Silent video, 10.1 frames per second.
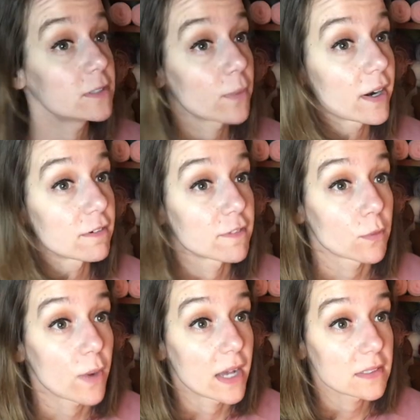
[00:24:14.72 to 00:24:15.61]
sweater for
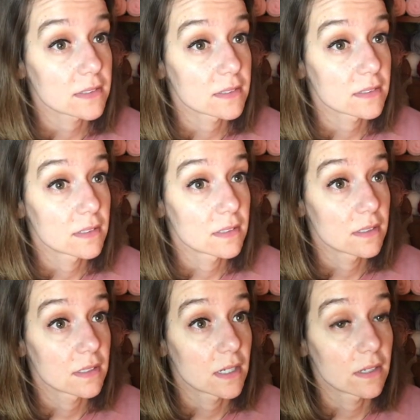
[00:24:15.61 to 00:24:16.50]
Wes.
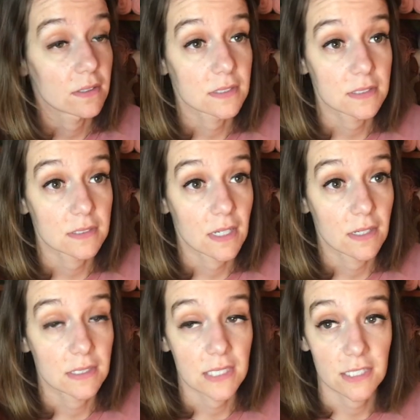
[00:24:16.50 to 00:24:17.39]
It's
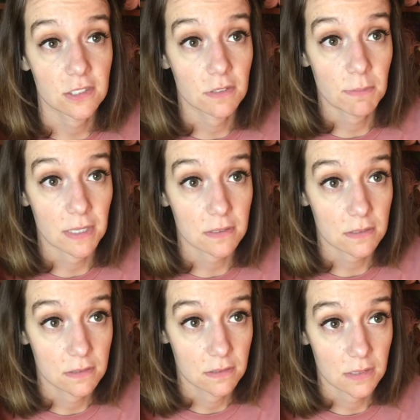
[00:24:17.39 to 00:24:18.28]
size 3
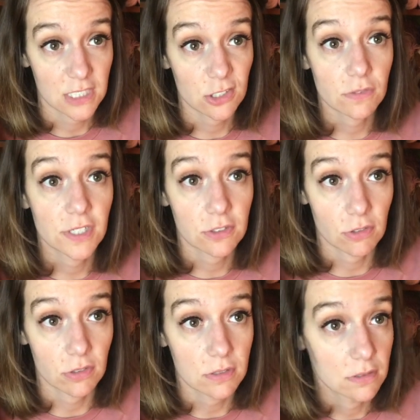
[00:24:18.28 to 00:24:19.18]
months. He's 3
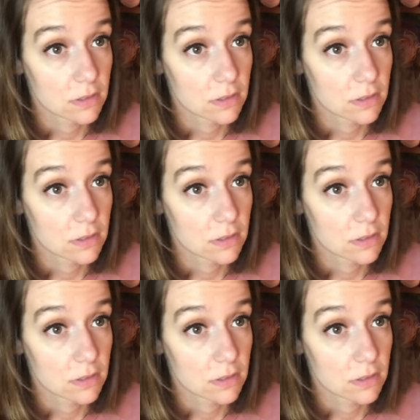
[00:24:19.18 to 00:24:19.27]
years old.